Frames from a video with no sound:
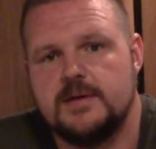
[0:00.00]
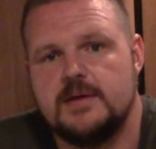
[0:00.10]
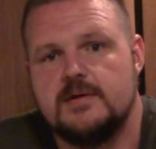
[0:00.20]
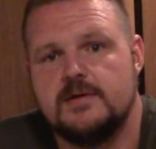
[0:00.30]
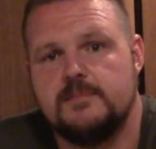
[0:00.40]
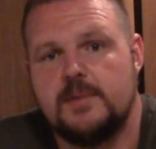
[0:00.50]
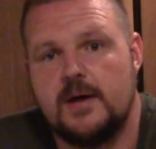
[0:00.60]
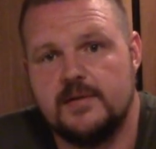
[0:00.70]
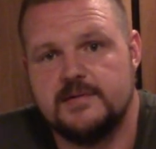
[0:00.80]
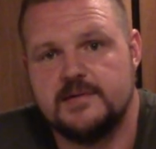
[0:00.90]
In their
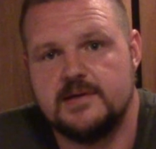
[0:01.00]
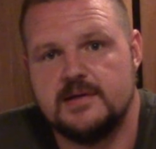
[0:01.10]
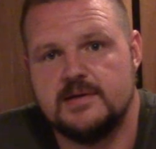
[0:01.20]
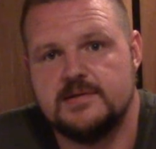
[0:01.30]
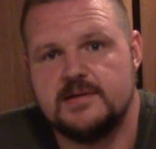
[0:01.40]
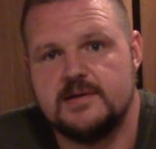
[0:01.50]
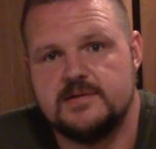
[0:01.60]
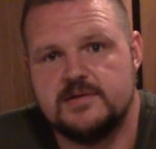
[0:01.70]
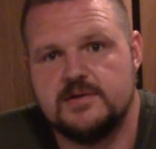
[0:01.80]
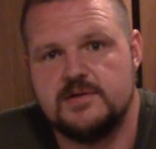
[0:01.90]
policy, it
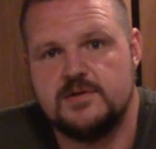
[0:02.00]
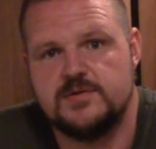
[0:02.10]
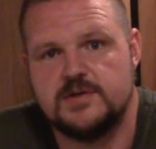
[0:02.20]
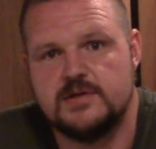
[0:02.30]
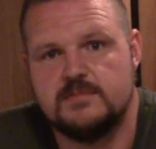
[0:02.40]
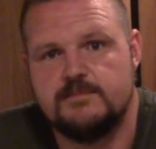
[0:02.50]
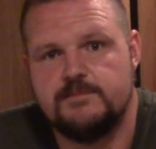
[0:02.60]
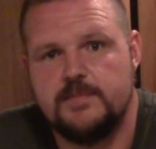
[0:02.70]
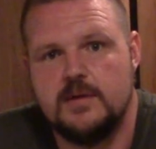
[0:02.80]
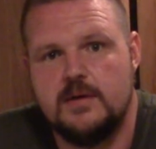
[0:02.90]
says to use it
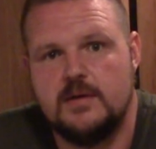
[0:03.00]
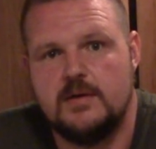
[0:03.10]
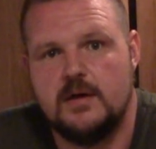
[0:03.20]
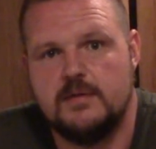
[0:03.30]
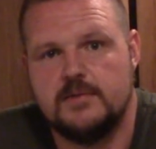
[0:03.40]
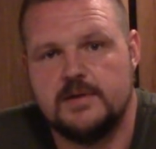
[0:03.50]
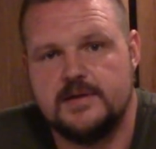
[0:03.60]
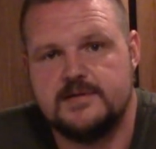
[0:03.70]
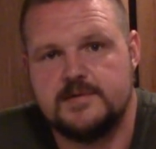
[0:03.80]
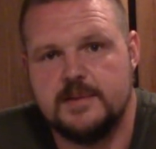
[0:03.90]
uh, the
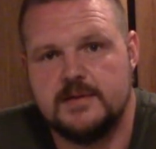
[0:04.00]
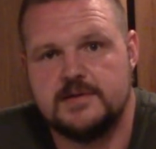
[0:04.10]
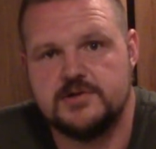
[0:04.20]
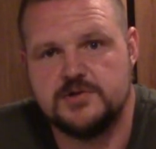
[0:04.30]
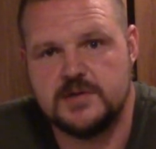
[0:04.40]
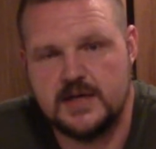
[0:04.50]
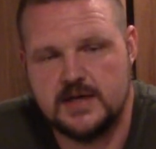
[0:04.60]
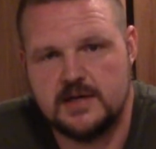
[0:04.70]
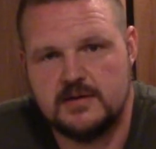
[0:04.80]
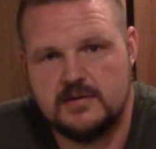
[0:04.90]
least amount that you
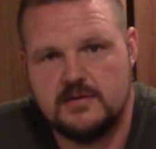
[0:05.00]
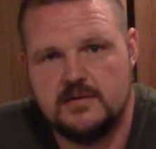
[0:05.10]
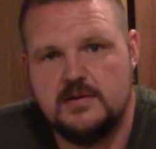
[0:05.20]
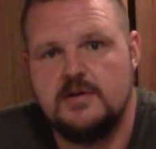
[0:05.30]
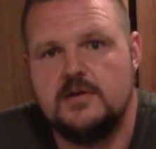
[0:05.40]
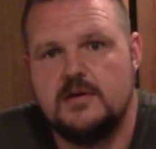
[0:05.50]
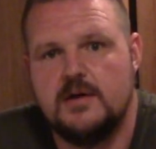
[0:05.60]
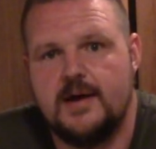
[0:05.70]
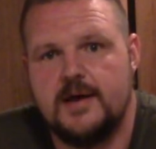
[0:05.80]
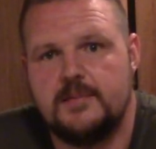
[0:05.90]
can.
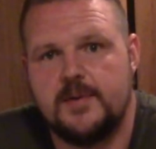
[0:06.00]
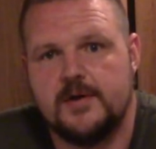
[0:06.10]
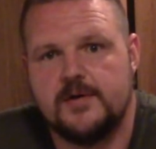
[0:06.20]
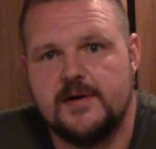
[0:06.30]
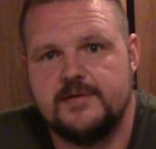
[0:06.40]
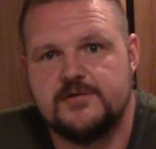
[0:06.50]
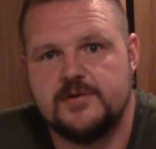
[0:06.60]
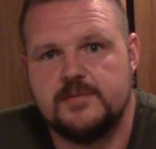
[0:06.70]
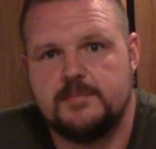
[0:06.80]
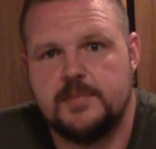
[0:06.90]
I had a park
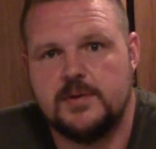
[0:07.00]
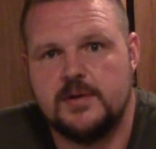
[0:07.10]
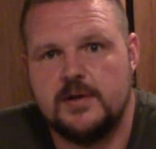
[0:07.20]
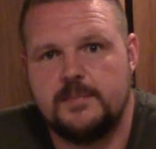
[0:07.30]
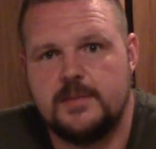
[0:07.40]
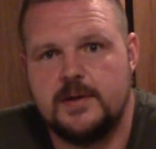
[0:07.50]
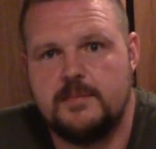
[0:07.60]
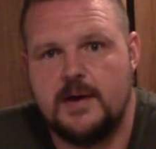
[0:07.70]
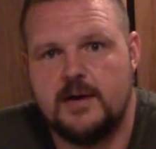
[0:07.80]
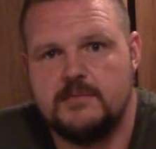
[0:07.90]
ranger pull up at
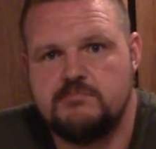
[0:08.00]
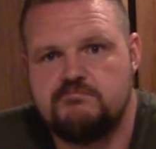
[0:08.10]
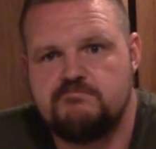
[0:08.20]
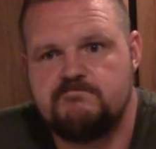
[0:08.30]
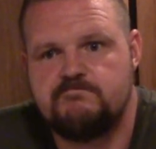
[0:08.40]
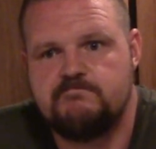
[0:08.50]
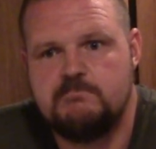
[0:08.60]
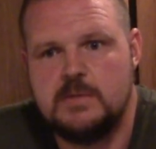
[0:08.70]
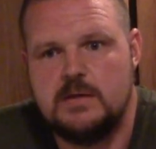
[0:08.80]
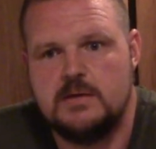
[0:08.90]
about
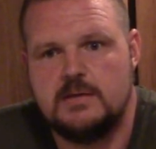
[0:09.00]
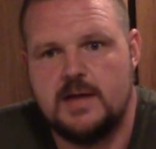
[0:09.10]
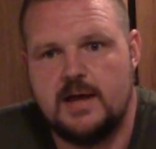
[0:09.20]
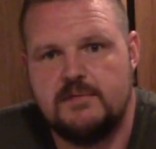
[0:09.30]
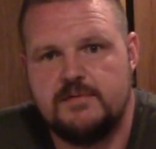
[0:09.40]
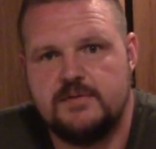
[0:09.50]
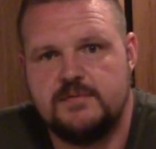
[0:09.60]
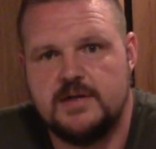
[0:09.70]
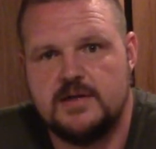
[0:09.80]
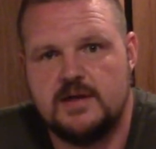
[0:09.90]

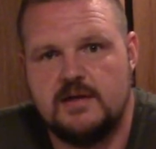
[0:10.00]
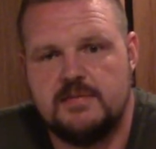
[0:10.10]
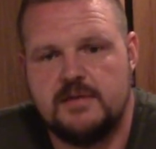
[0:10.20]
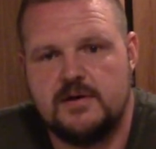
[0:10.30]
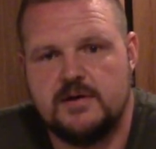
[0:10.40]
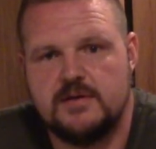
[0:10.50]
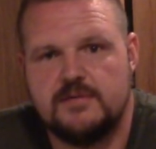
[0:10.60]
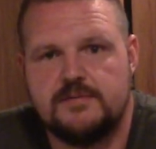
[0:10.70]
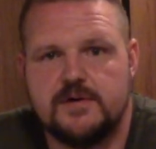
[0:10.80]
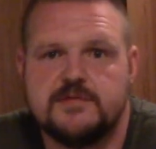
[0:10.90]
9.15, 9.30 the
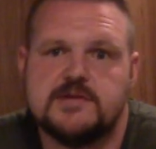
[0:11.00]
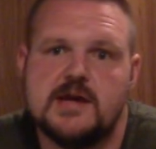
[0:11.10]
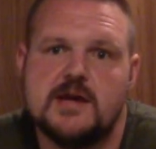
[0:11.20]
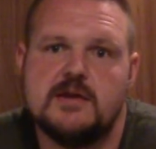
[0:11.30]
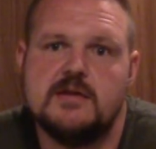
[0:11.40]
first night.